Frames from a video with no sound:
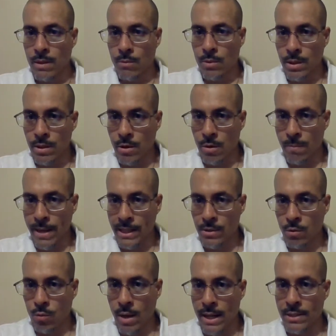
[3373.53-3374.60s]
I wanted to go back
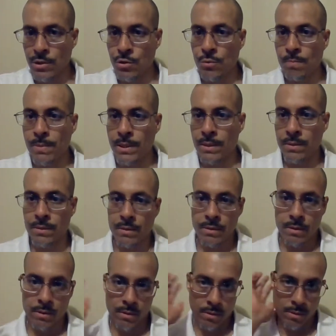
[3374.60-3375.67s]
to wise you build
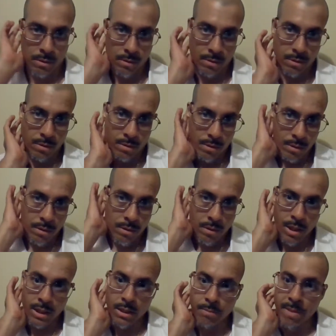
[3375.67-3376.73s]

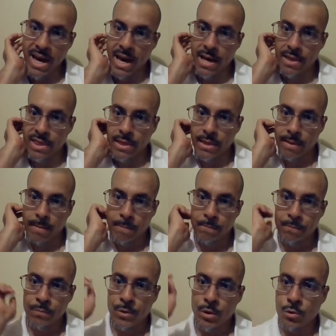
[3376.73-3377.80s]
on the math.
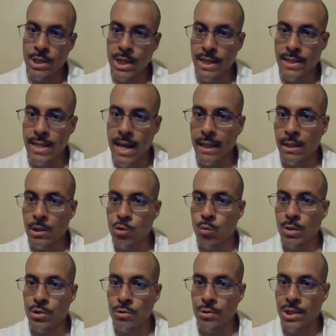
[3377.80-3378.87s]
You said knowledge
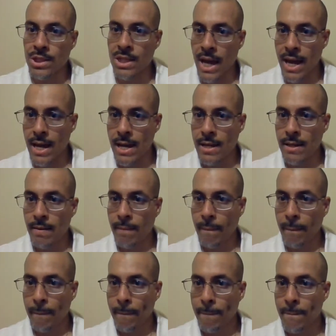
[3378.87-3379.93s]
what you say,
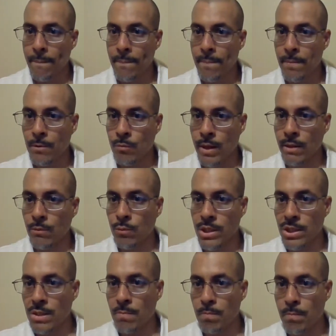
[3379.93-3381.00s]
right?
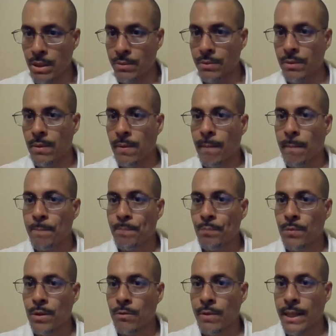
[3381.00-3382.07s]
Wisdom build,
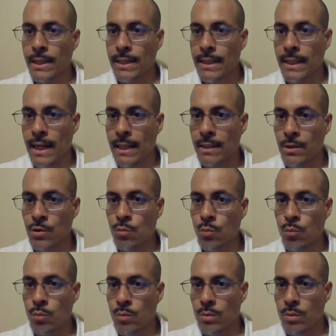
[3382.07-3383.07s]
right? Knowledge,